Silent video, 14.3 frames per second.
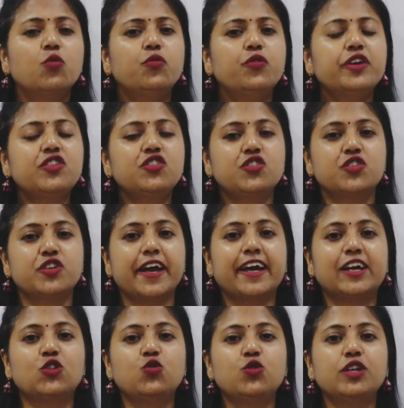which
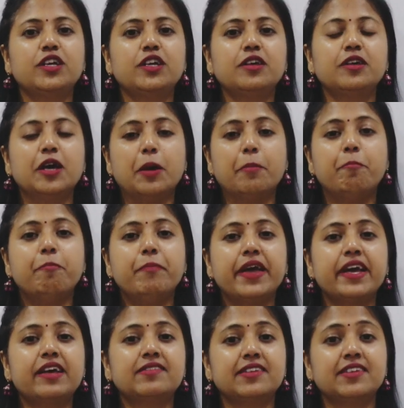actually
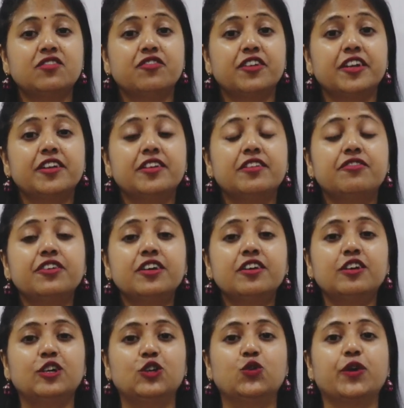makes it very
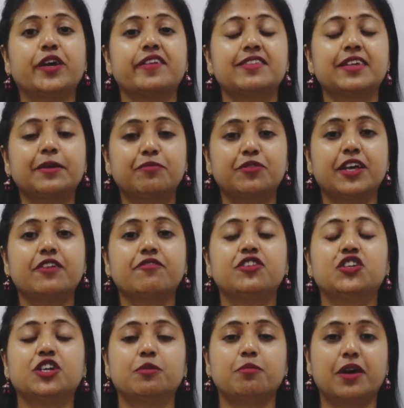difficult to accept the
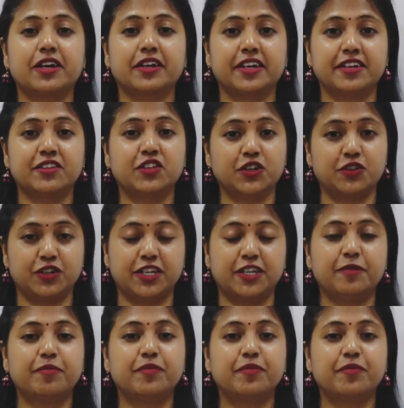efficient market theory.